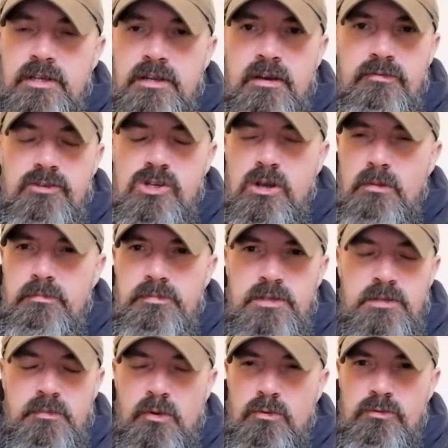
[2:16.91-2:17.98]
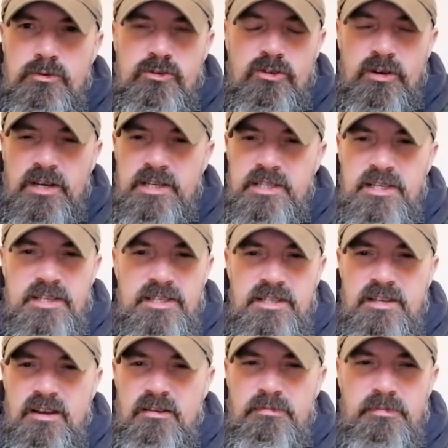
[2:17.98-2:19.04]
and I've chopped small trees and
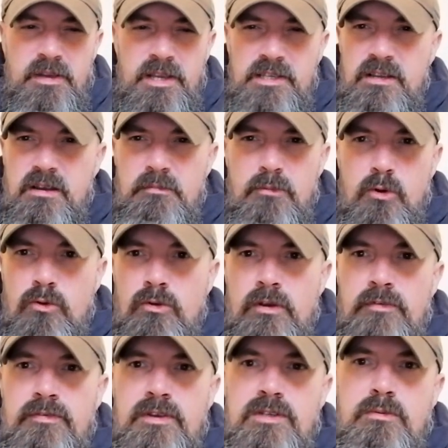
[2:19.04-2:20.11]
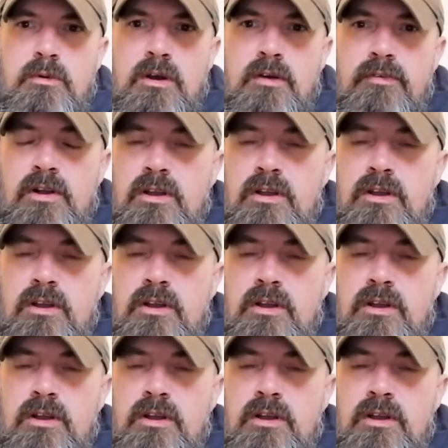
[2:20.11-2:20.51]
stuff, but it's more grief than it's worth.